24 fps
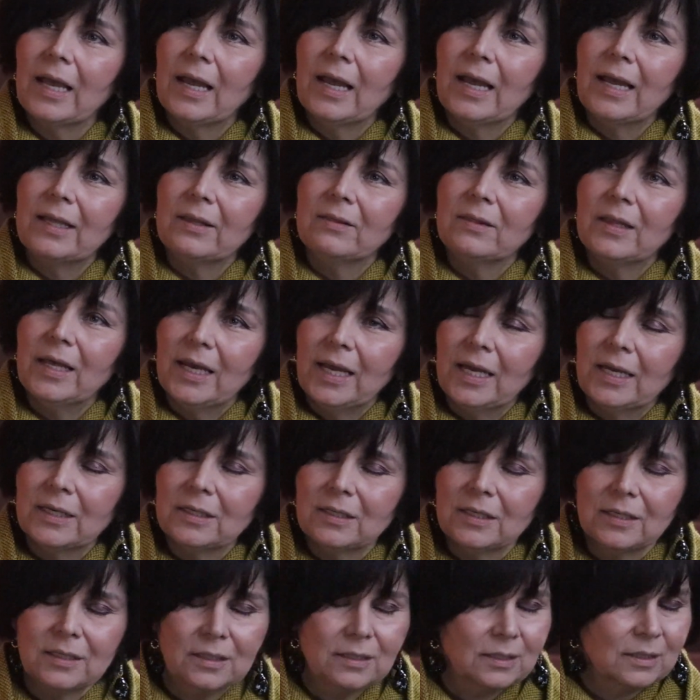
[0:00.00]
And
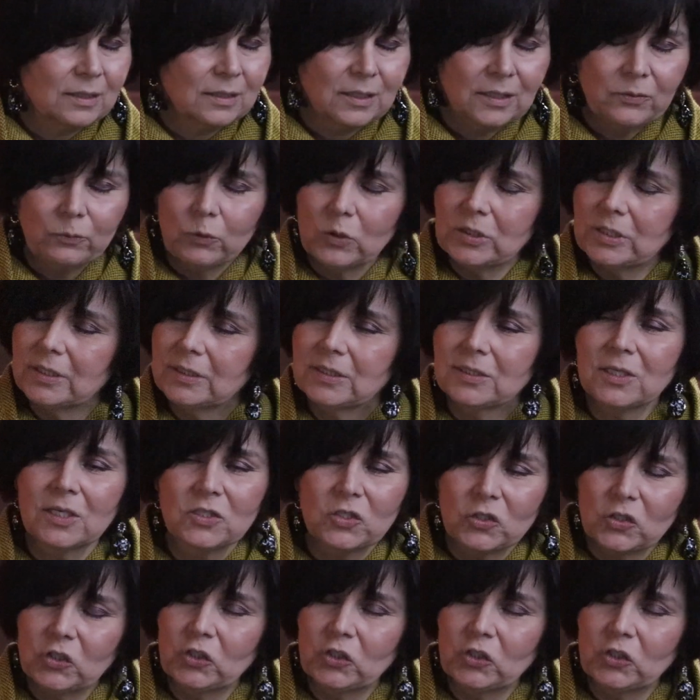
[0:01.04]
then it was such a